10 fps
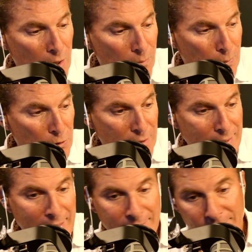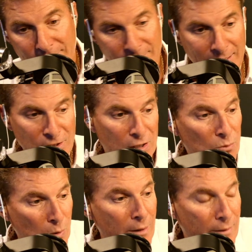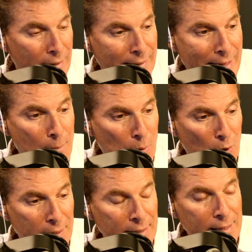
person that's going to run in that party.